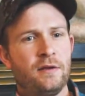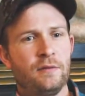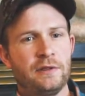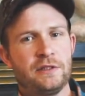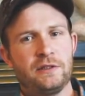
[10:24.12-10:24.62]

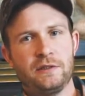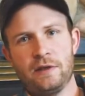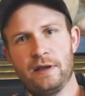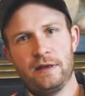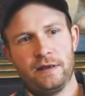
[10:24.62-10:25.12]
which,
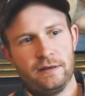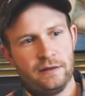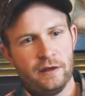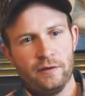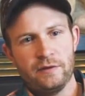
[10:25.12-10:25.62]

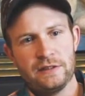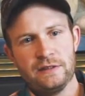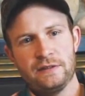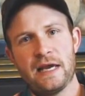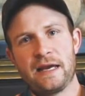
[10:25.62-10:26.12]
you know, there's a
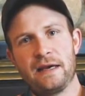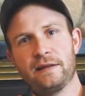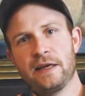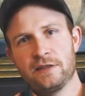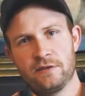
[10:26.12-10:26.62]
tag
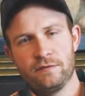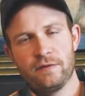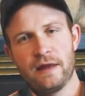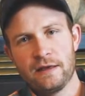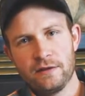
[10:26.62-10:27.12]
allocation for
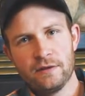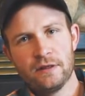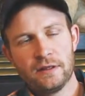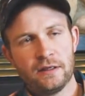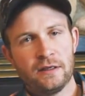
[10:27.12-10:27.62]
that unit,